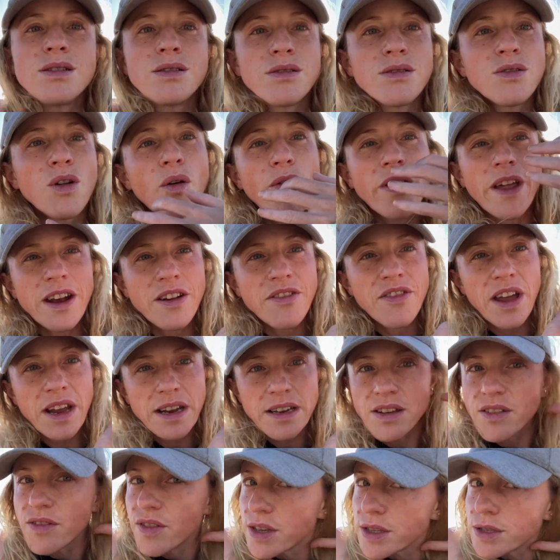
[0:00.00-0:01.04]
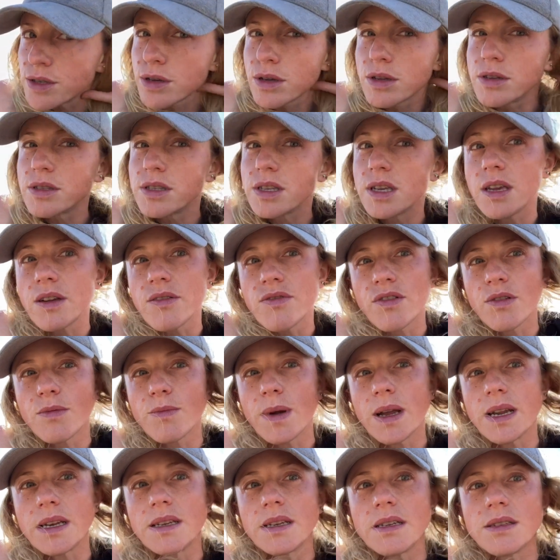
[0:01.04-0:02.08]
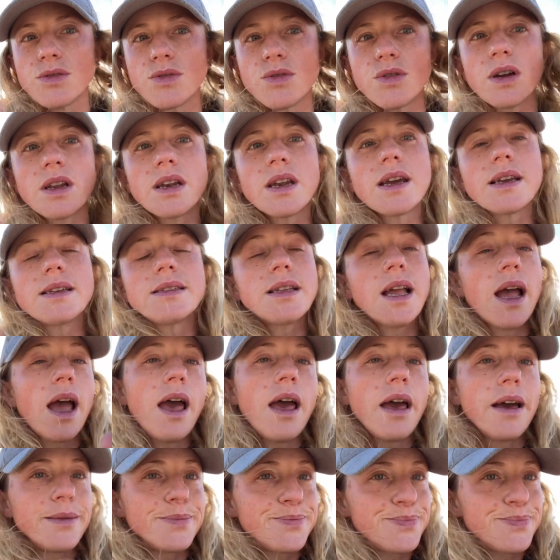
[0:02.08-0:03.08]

not that effective, as you can see from my disorganised hair.